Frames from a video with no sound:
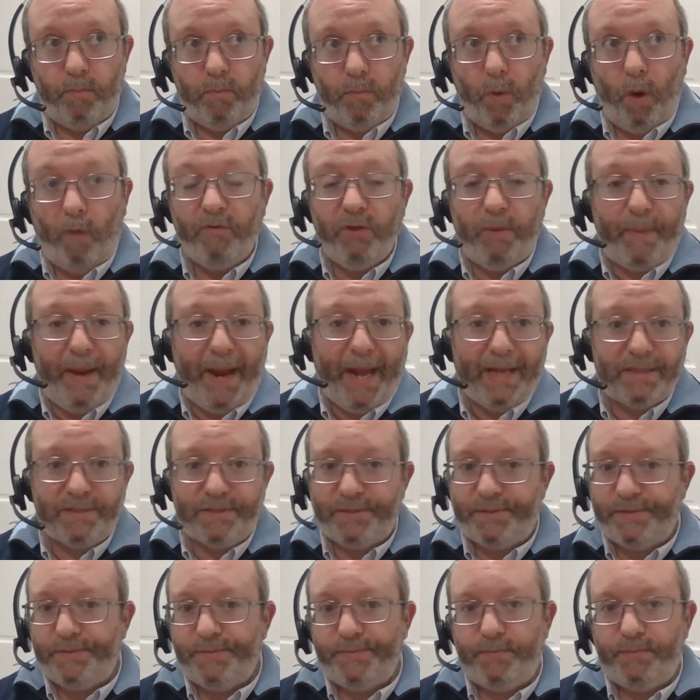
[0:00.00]
over the
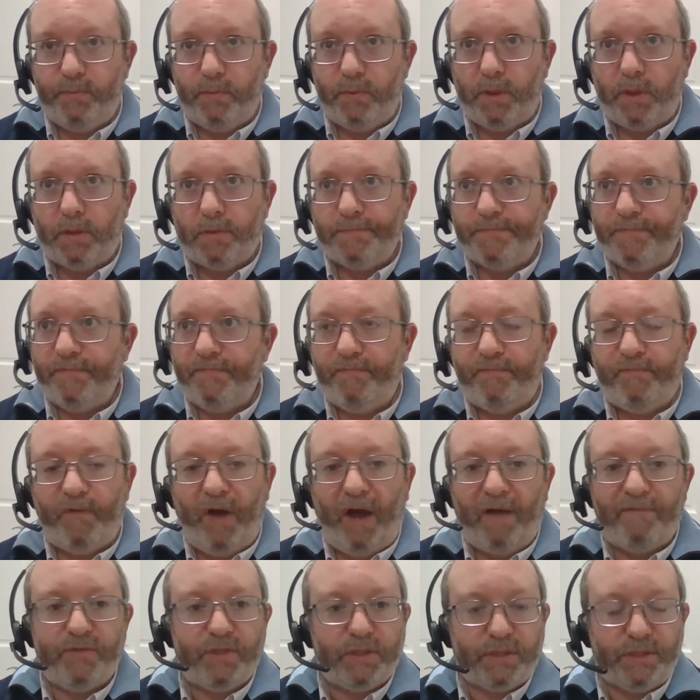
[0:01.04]
past
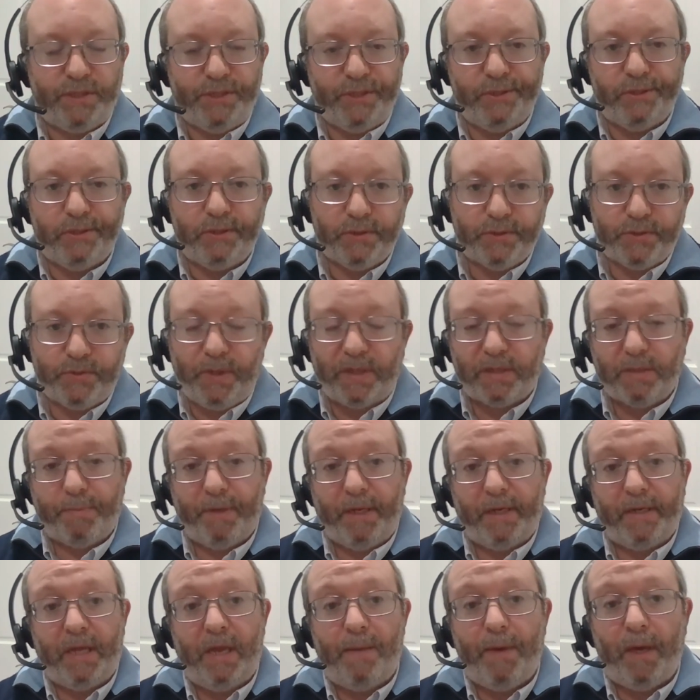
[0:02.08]
5-6 years throughout the
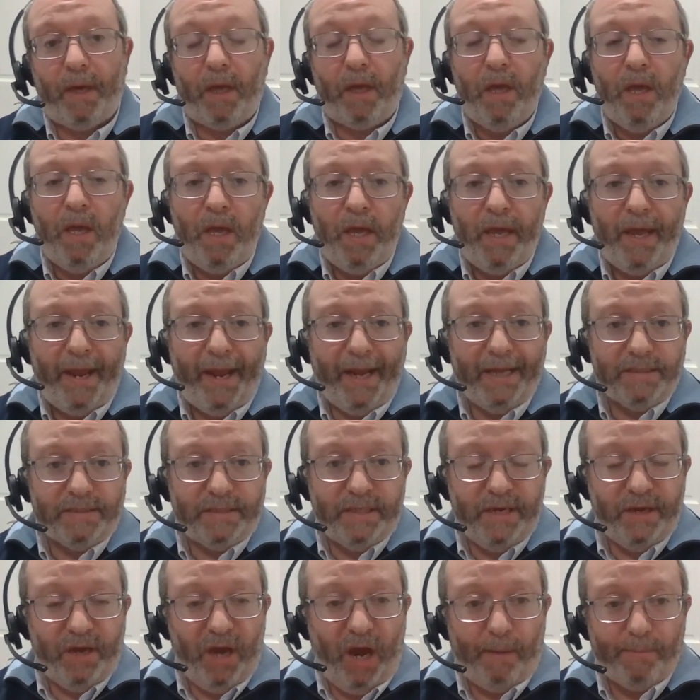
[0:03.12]
pandemic
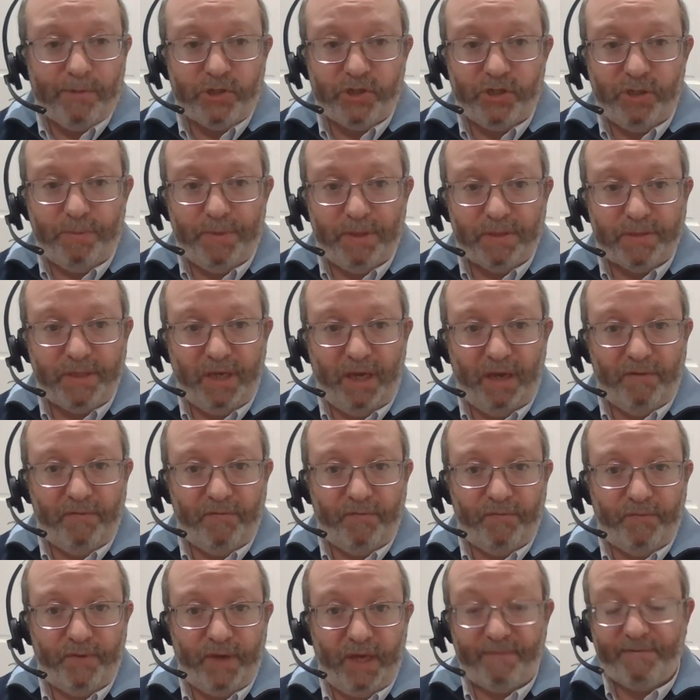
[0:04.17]
as e-commerce shipments
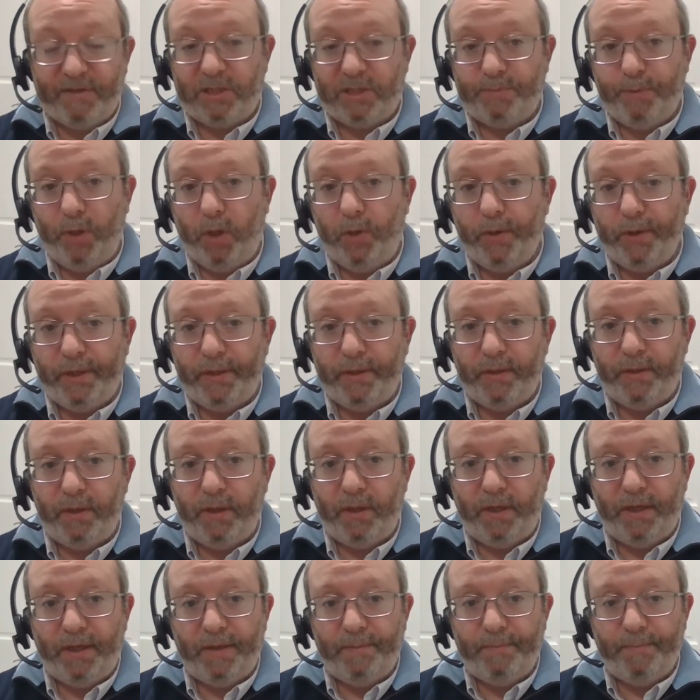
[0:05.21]
have kind of exploded
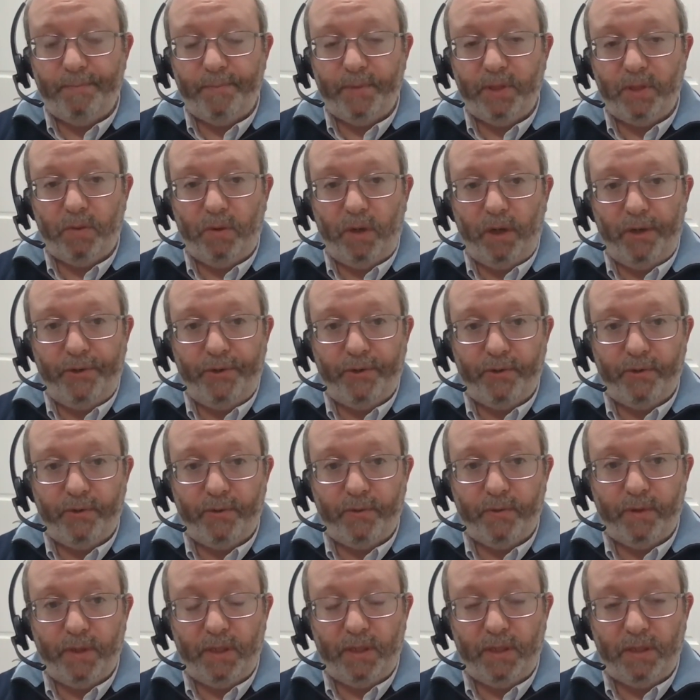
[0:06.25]

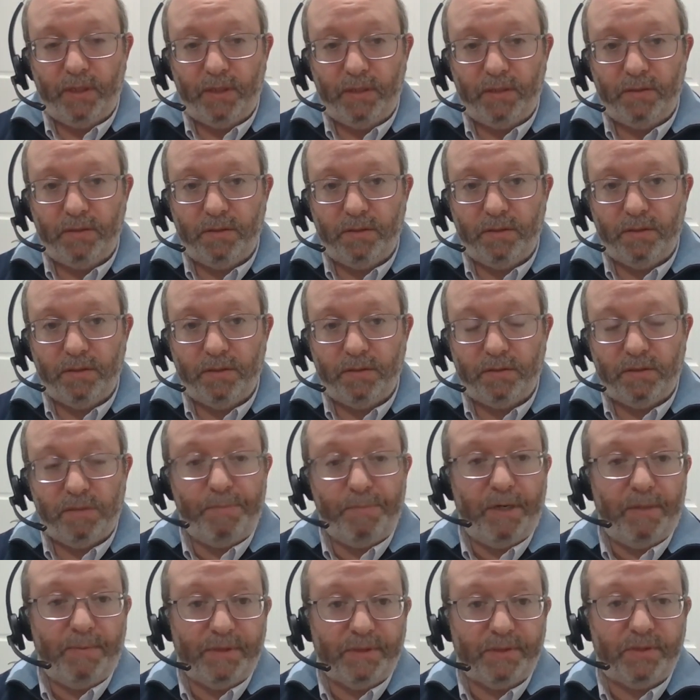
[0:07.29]
under the de
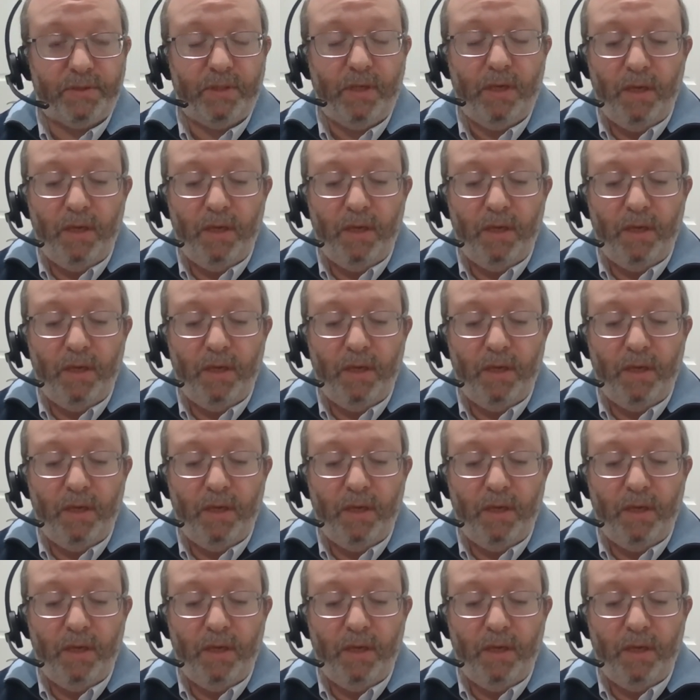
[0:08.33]
minimis